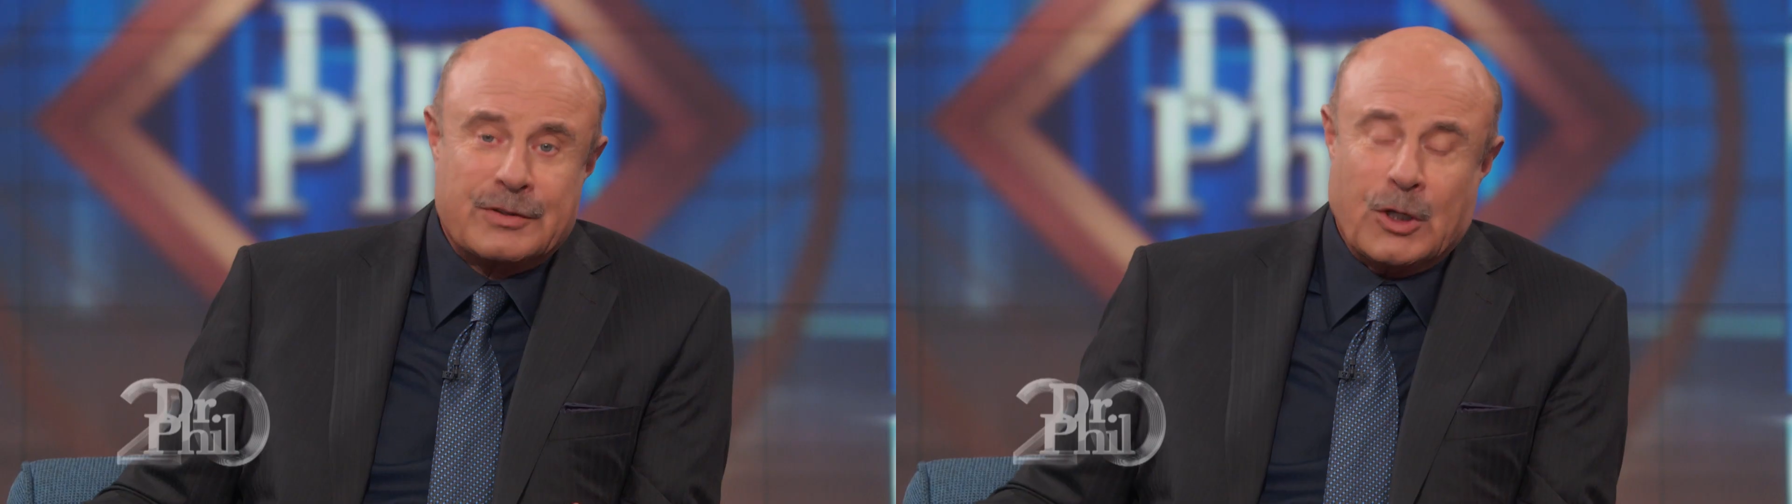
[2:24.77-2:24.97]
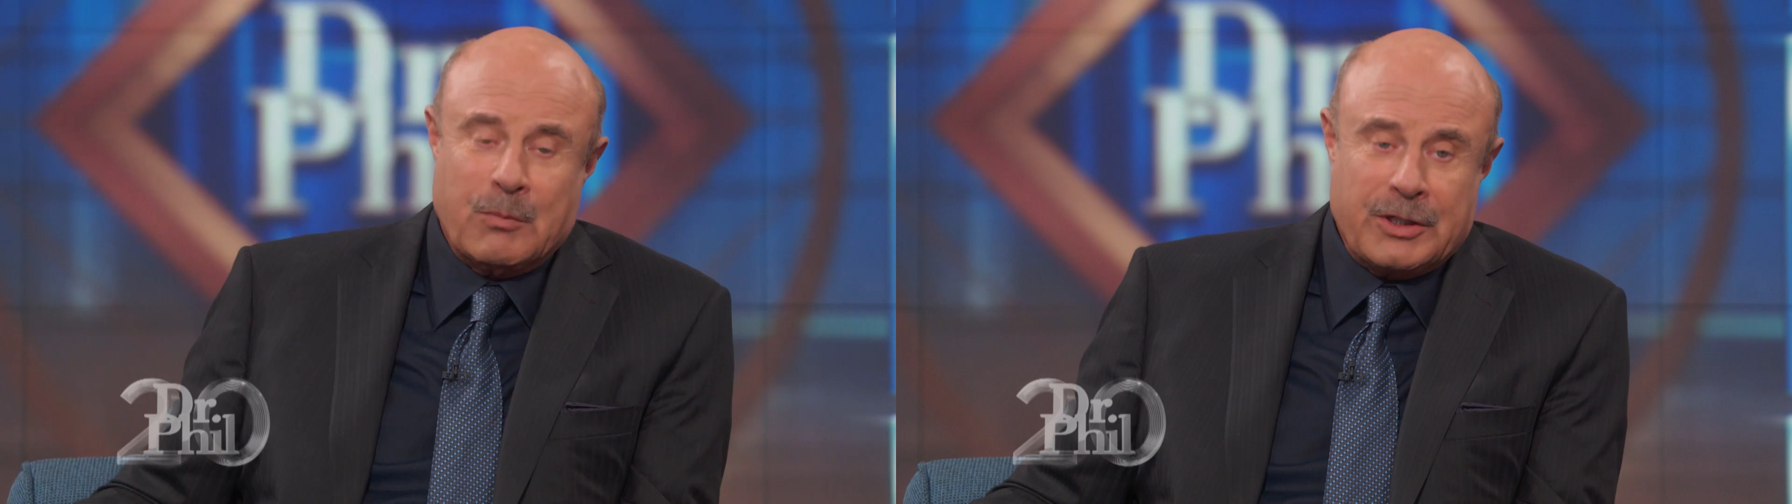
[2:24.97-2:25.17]

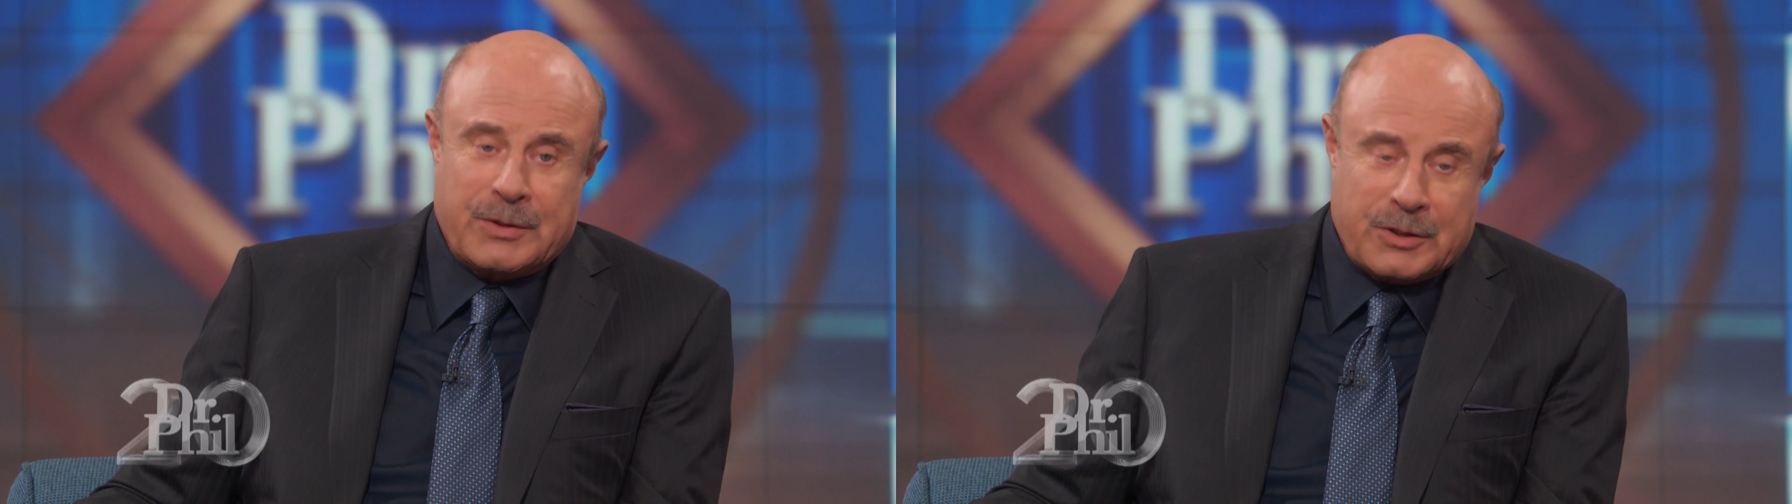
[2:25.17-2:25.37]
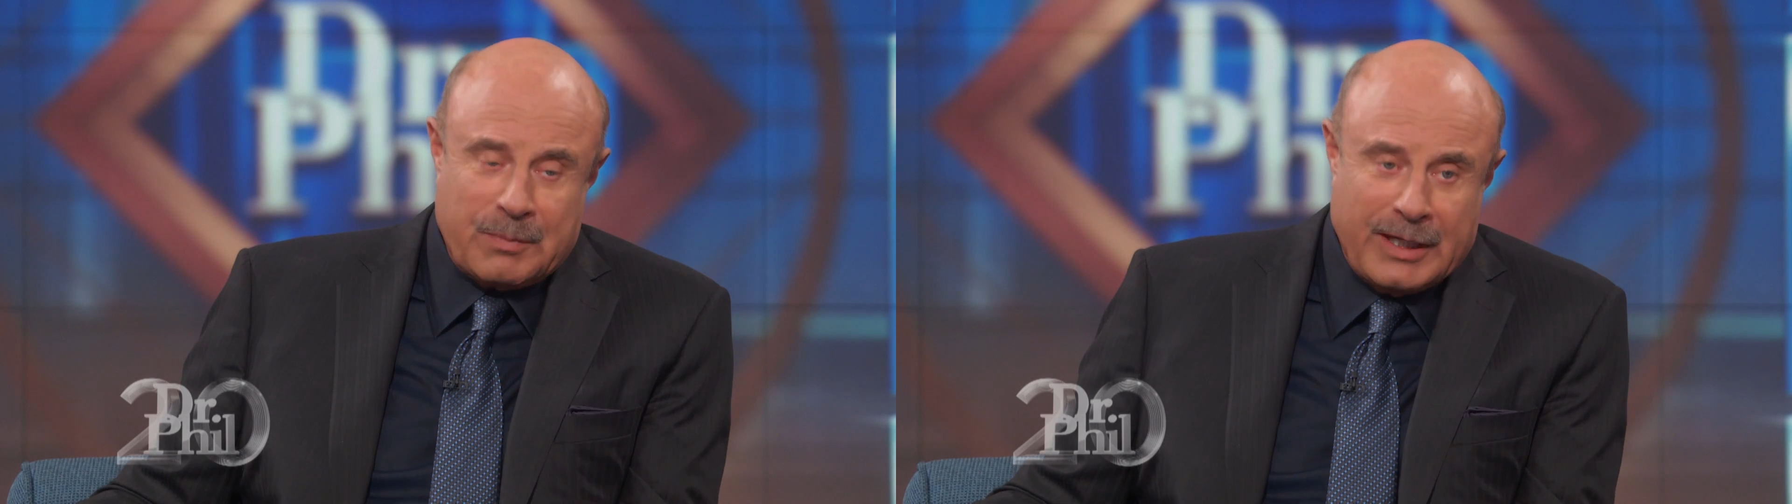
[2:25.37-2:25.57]
so
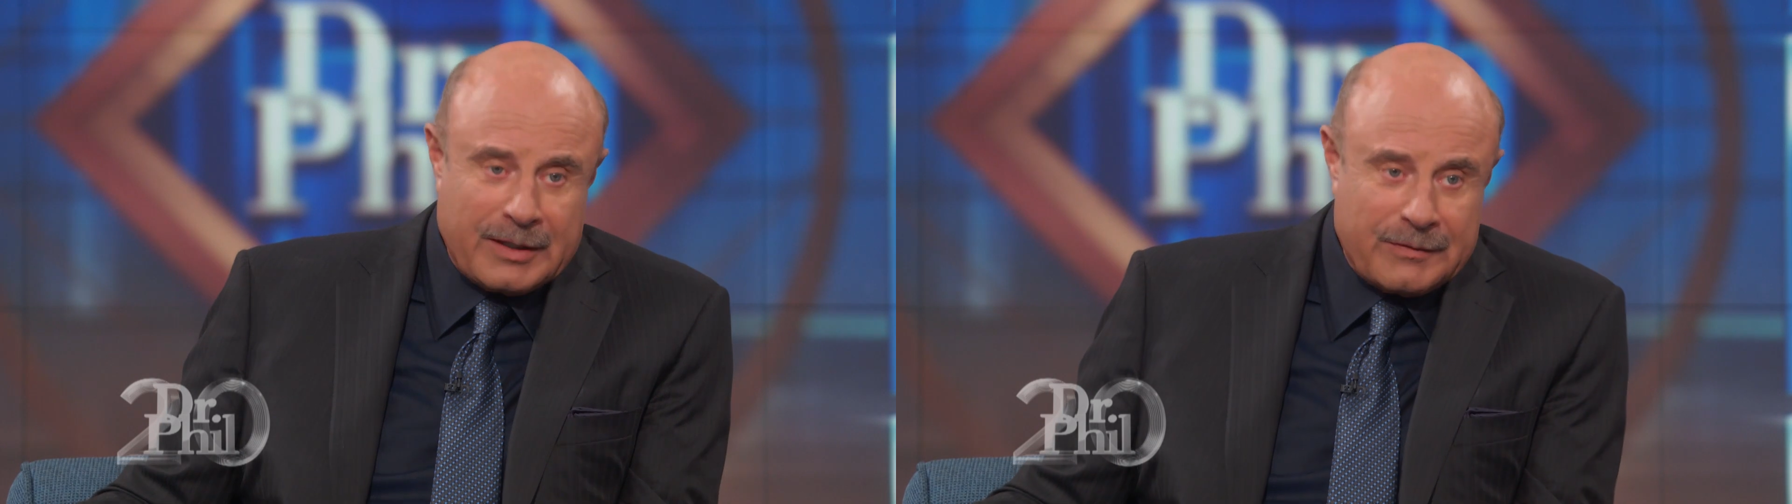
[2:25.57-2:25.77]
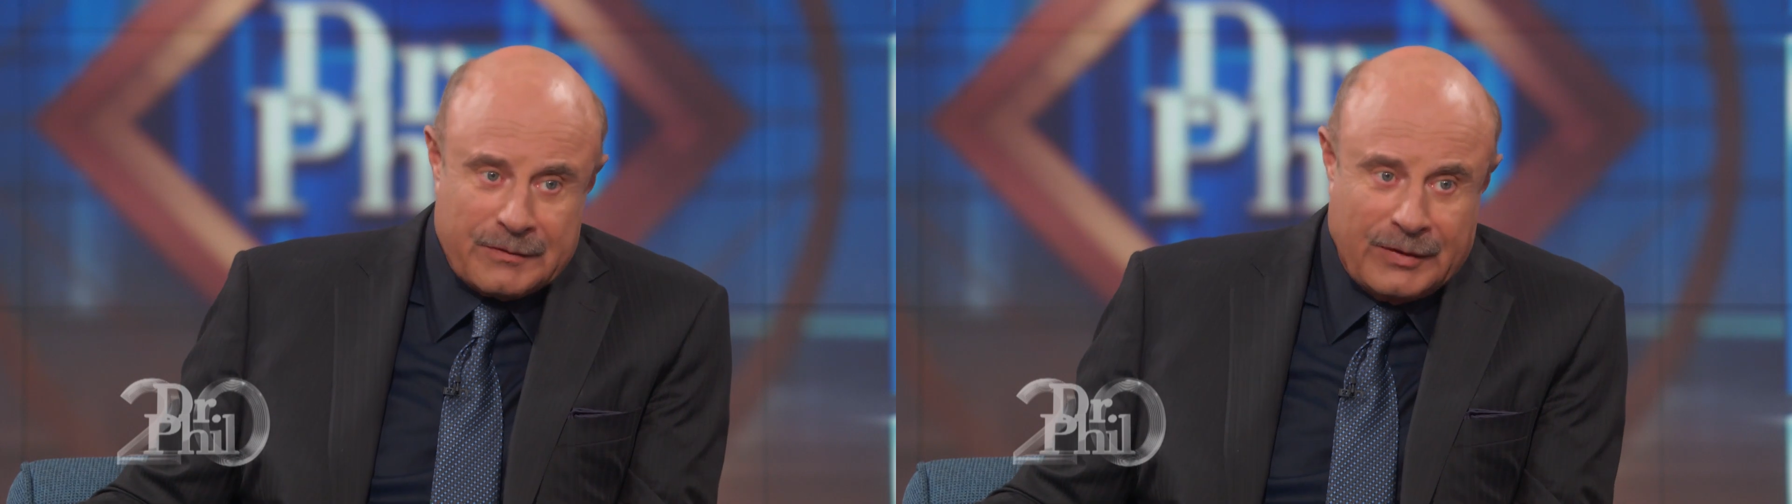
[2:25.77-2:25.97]
much respect for